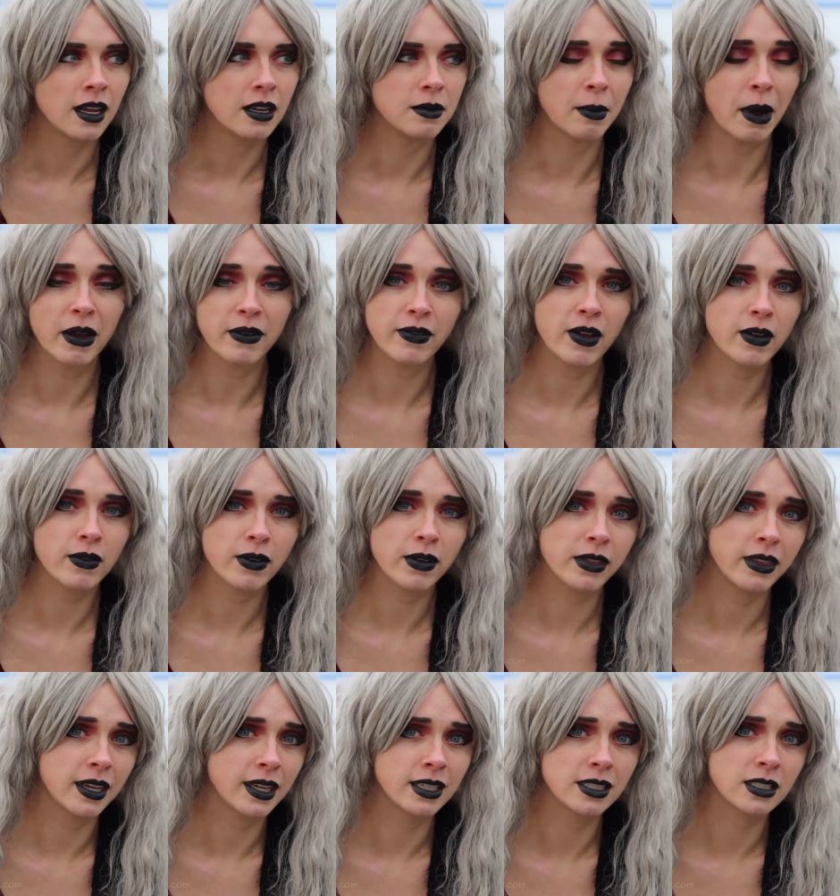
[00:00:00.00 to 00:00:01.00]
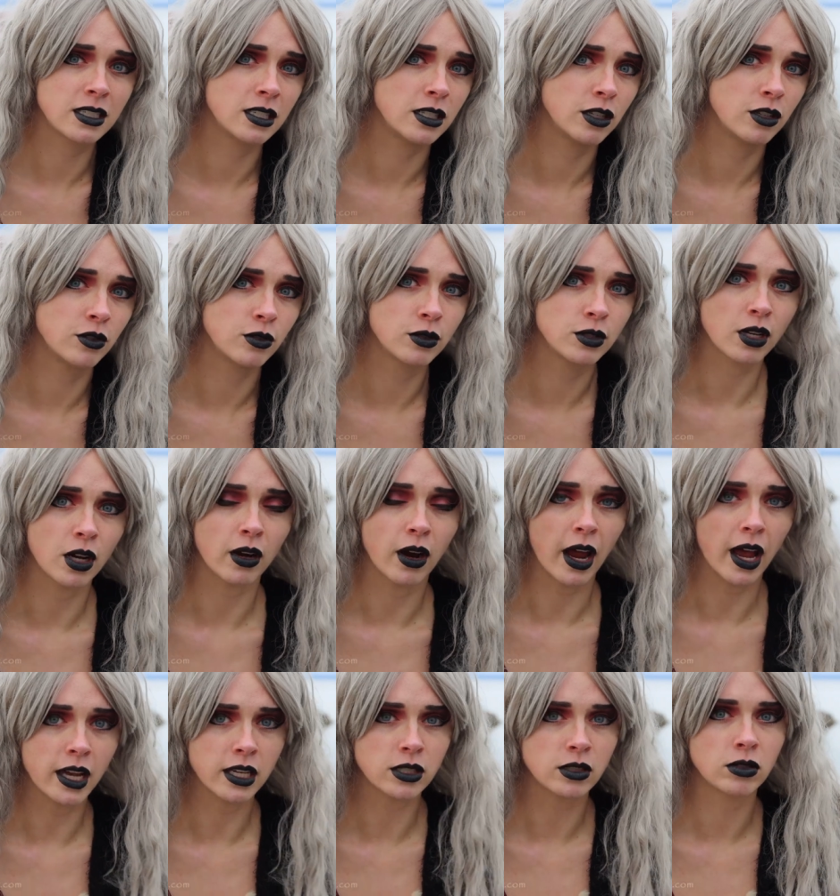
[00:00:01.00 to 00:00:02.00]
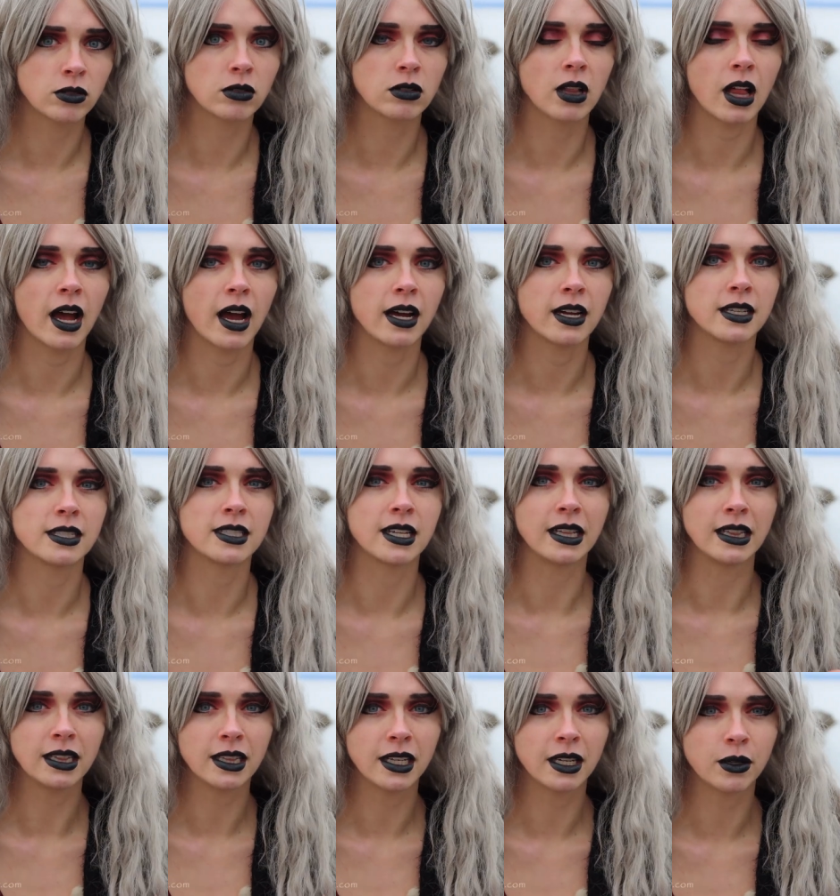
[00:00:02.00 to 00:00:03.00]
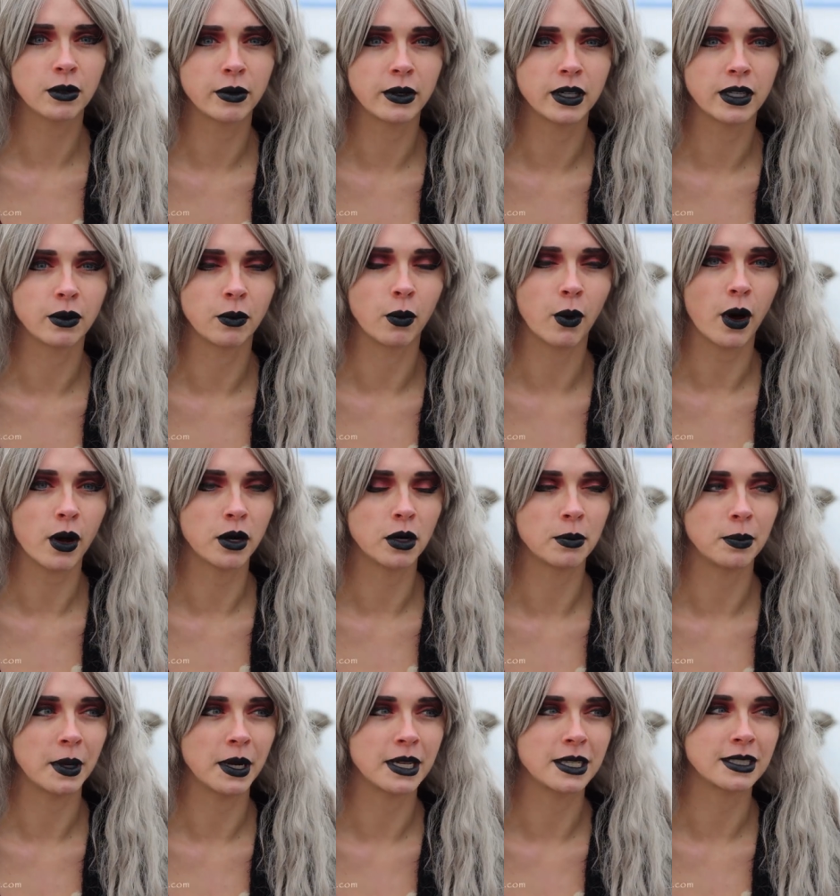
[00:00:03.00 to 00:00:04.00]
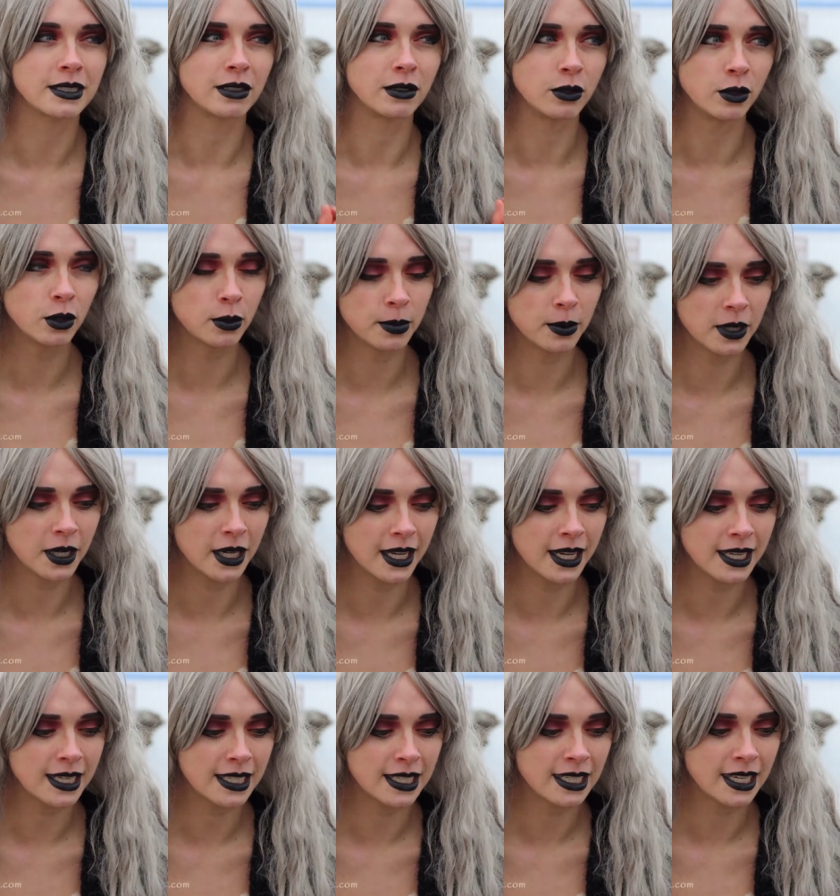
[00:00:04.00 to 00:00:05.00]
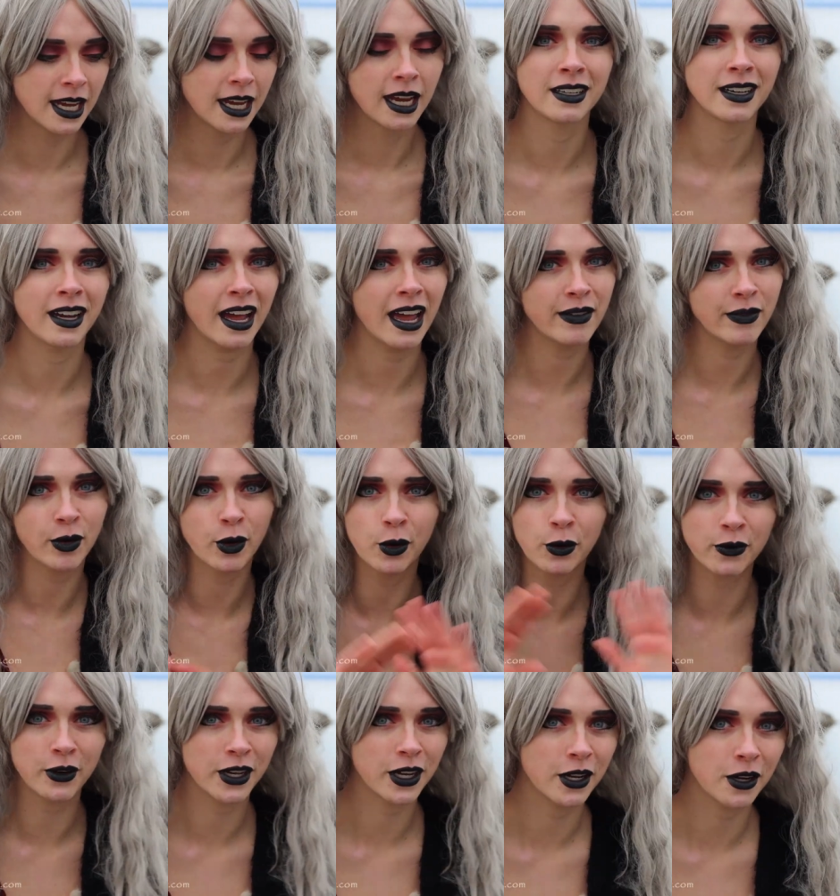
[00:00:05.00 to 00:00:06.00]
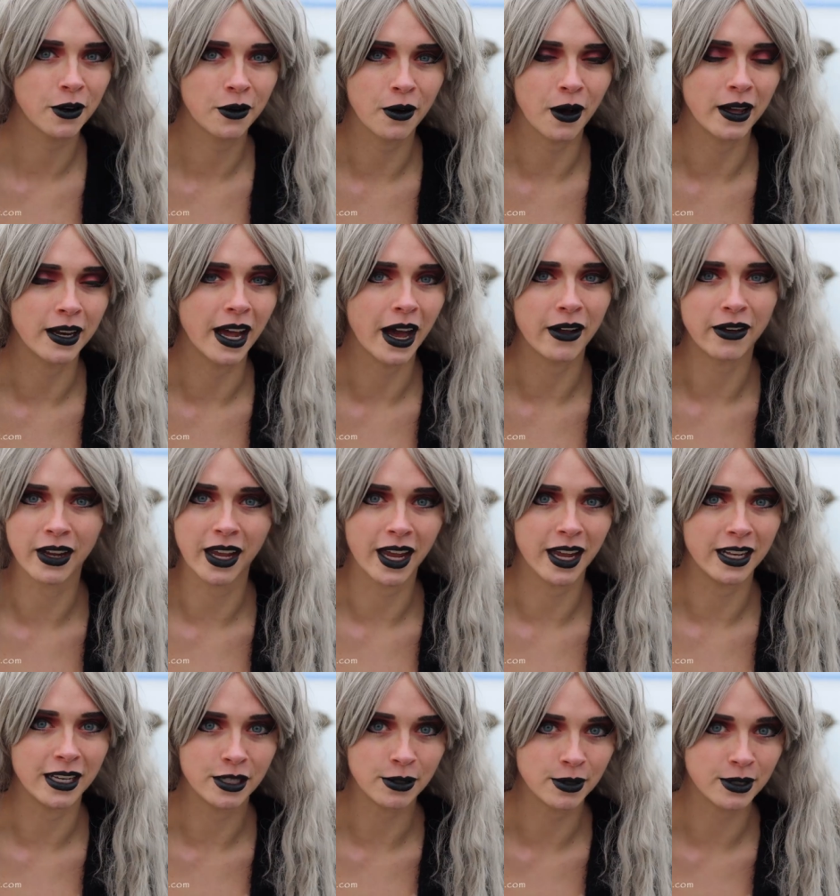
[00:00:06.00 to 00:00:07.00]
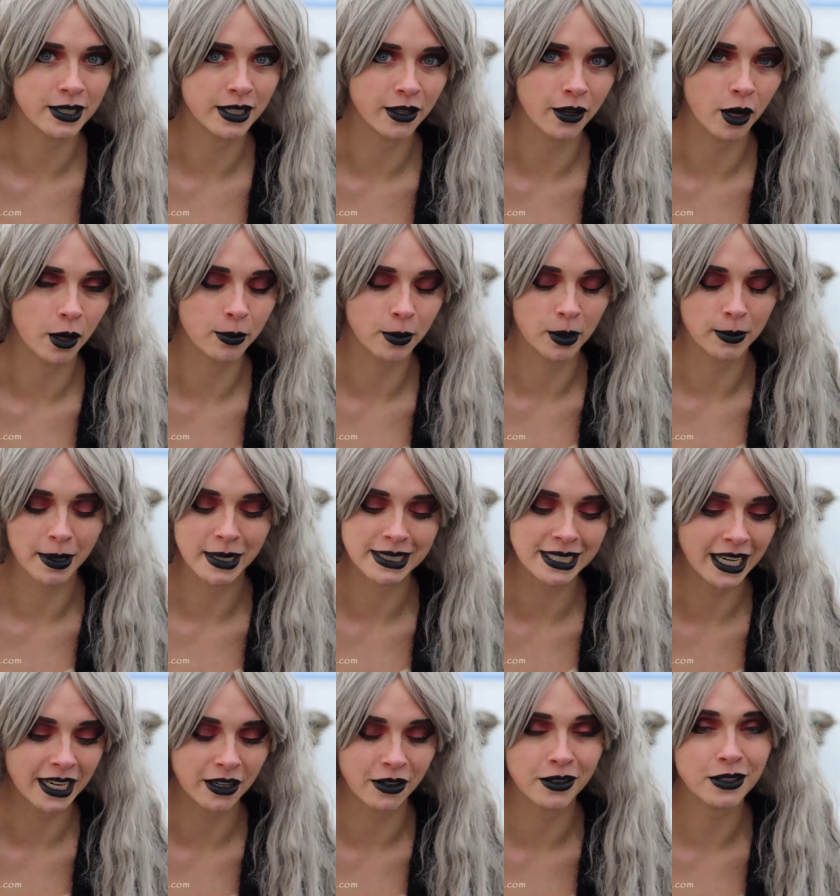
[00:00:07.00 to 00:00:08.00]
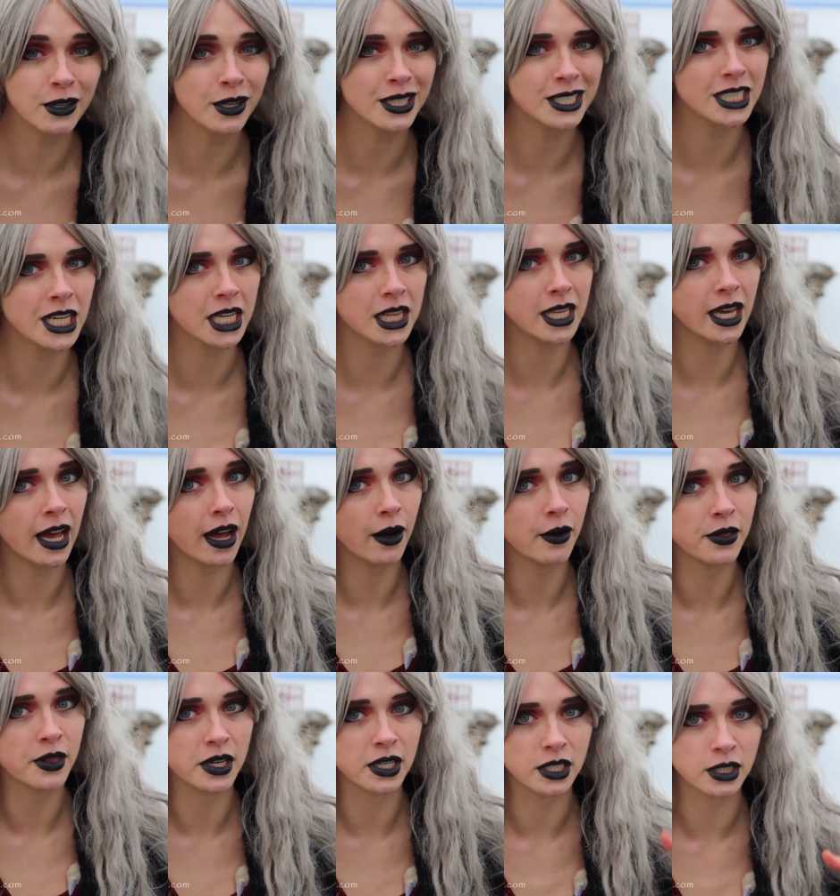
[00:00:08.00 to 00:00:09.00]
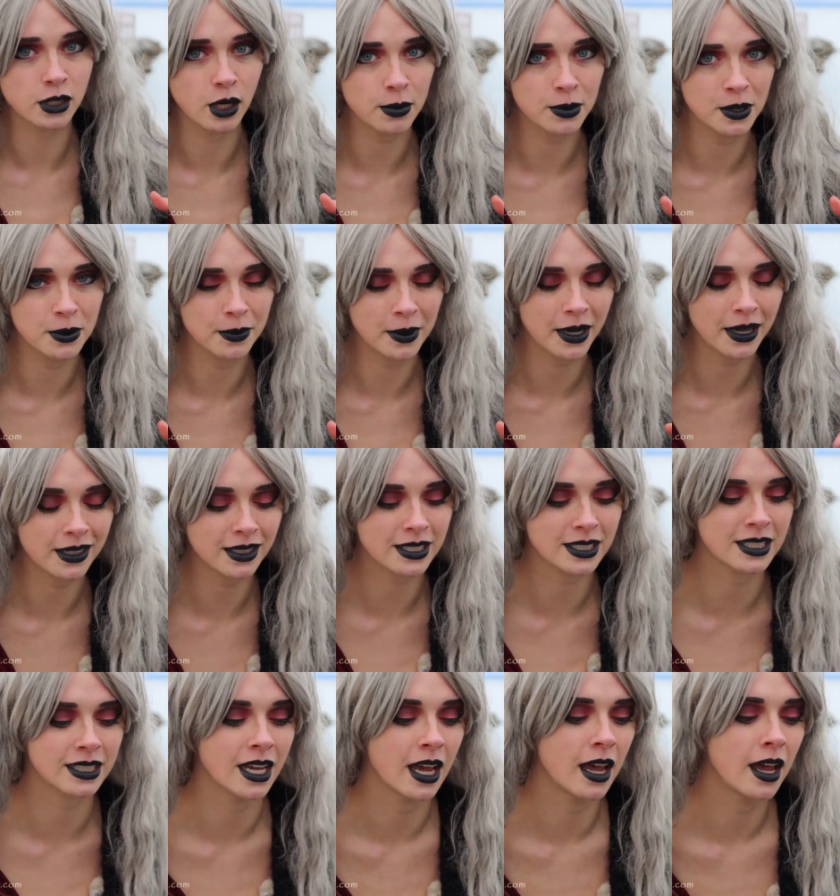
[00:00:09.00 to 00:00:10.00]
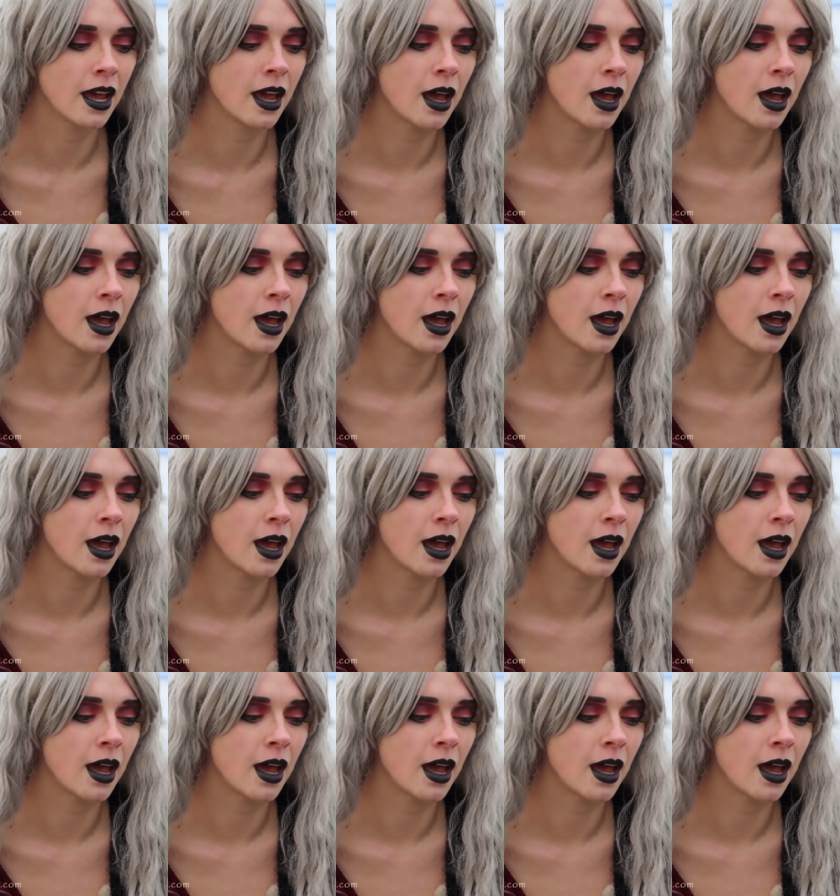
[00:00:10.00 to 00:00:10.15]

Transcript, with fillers: My favorite things to use are Astroglide's liquid water-based lubricant. I have a whole video on how to get into a silicone mermaid tail and you can check that out in the description box.